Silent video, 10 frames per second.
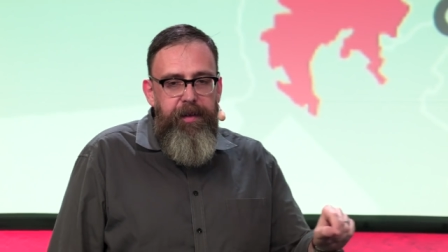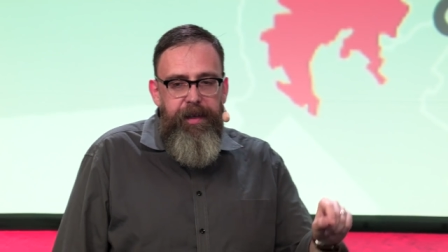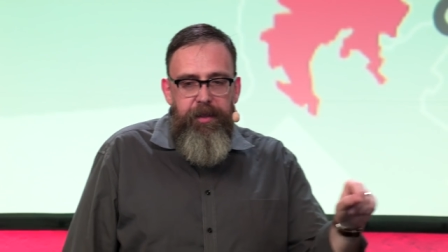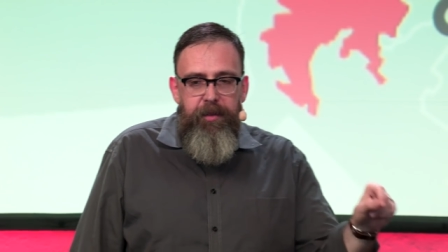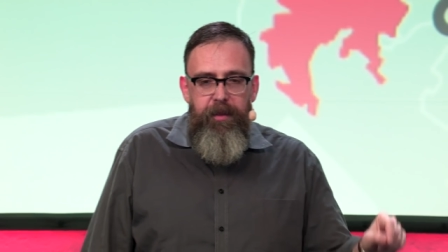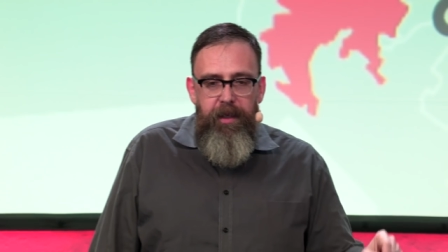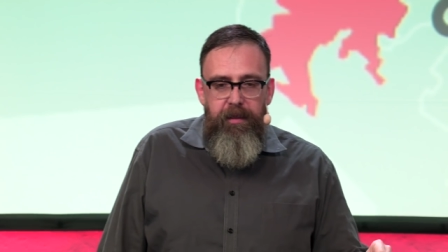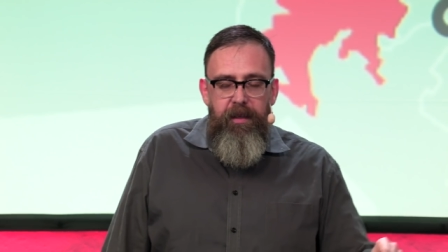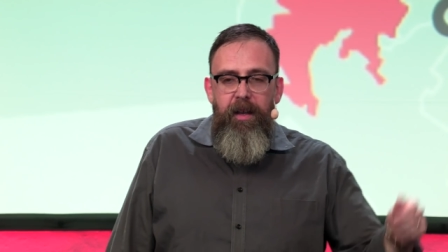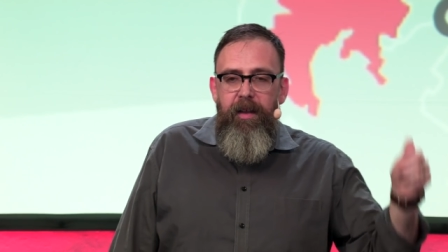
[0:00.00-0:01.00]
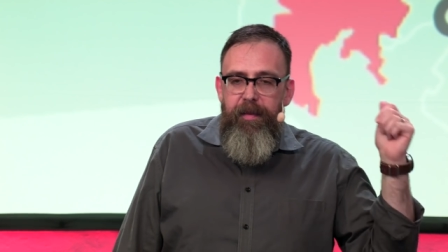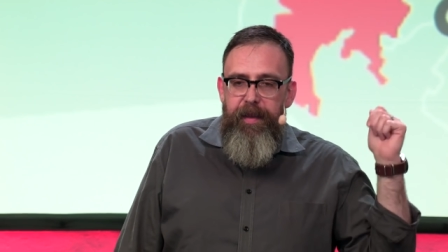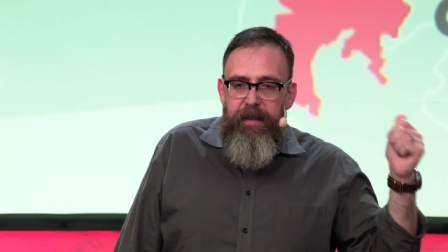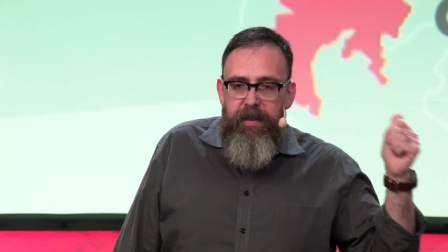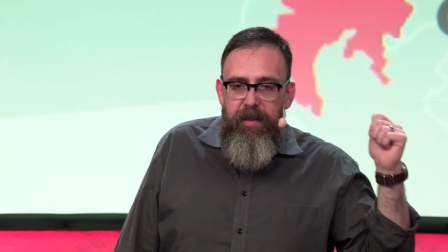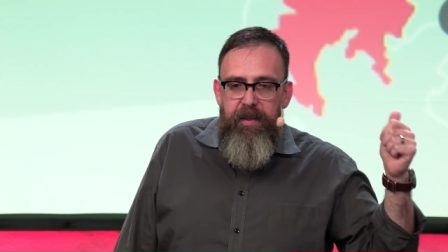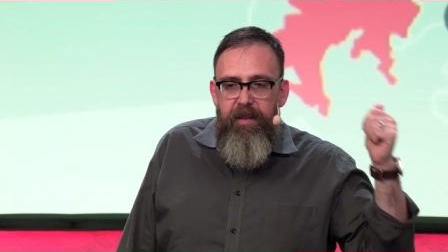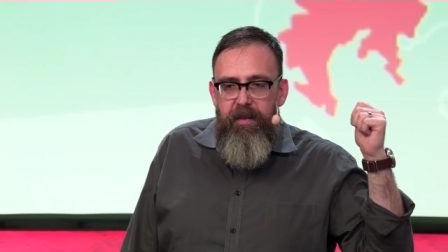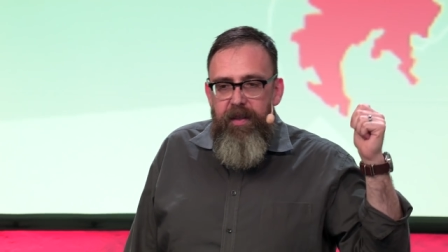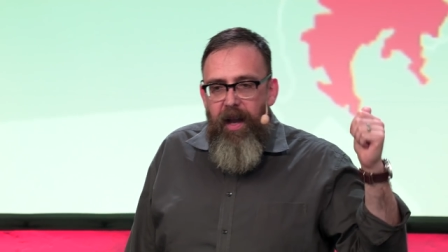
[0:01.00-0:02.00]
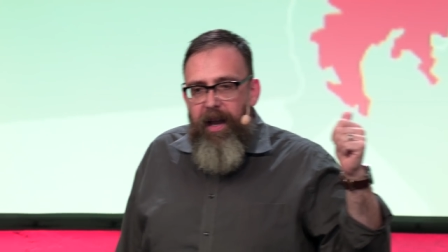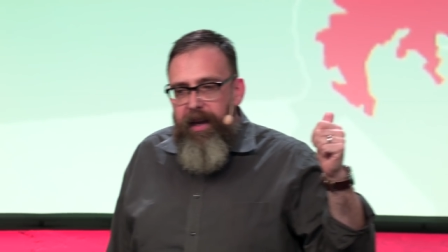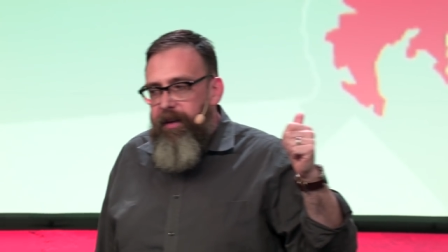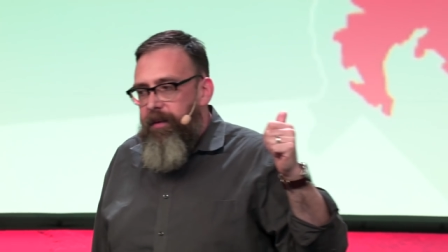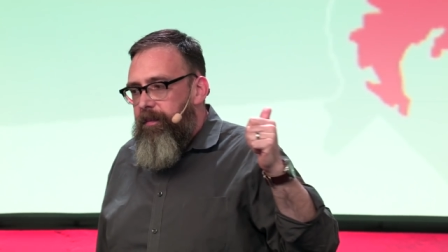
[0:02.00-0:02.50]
district. This is design.